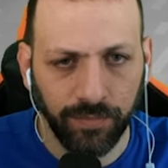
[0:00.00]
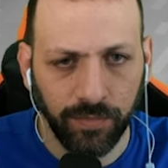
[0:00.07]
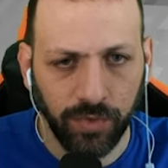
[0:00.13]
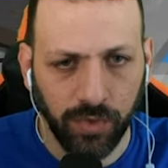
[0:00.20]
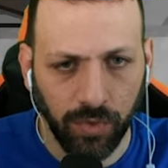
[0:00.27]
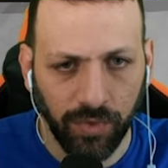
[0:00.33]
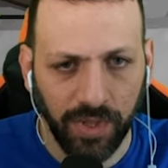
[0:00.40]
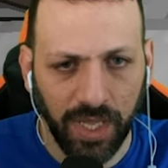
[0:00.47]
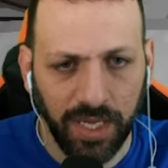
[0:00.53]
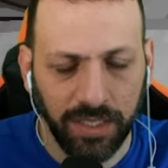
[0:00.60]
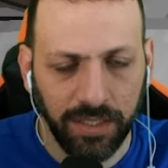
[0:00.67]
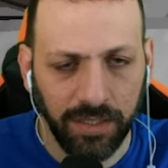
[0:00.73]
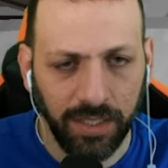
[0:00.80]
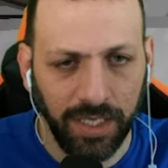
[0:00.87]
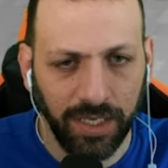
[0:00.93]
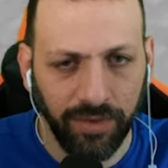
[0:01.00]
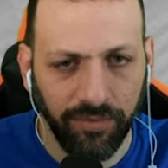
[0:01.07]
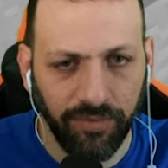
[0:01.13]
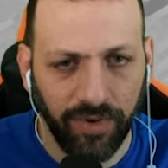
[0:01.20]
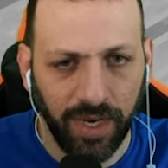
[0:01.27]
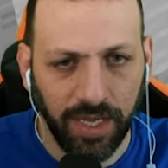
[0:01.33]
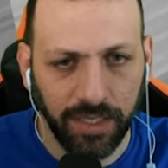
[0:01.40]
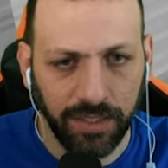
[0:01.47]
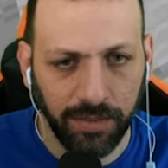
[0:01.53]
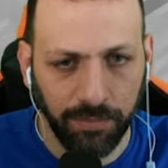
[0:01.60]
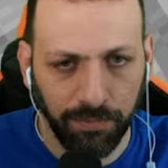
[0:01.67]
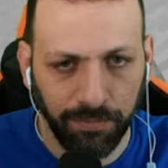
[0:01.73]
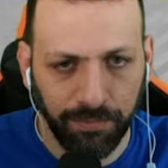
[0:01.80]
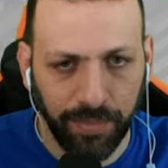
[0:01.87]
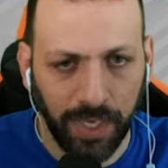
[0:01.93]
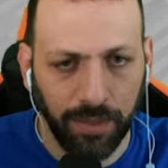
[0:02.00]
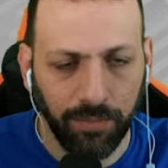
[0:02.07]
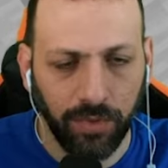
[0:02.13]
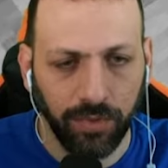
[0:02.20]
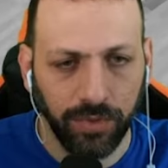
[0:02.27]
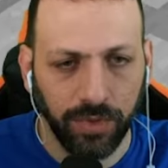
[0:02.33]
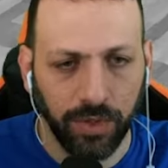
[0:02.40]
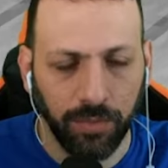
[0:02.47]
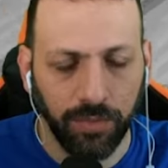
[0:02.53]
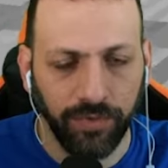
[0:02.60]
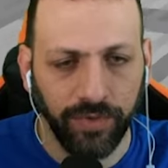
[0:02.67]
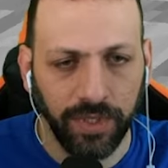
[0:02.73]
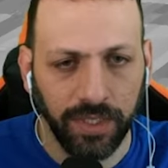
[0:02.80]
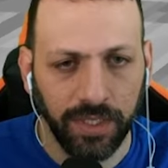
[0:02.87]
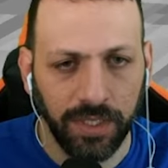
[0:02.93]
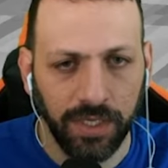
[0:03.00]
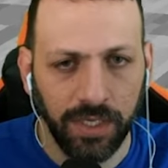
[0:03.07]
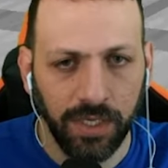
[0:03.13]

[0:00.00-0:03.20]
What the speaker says: So that in a flat BAM on top of it.